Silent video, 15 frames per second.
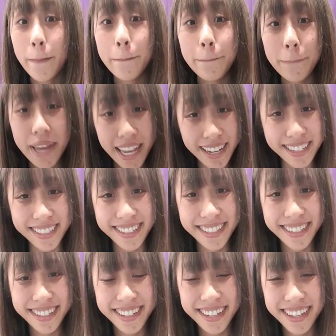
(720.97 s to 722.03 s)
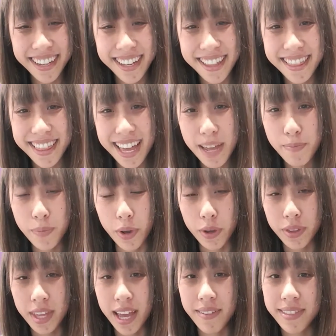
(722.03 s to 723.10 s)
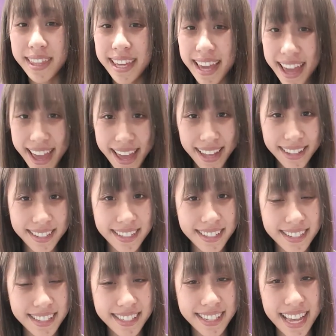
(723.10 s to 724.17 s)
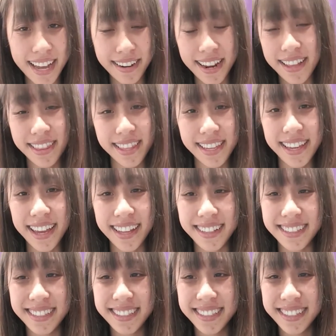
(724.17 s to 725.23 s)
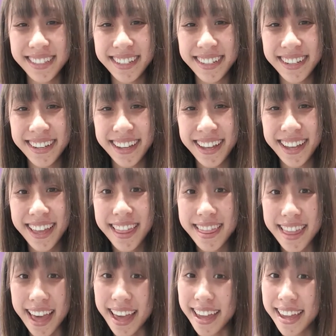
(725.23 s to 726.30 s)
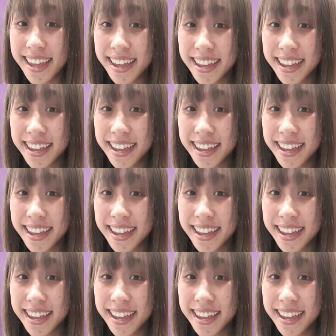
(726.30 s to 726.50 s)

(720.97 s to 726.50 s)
bed. They both have the ed sound at the end. They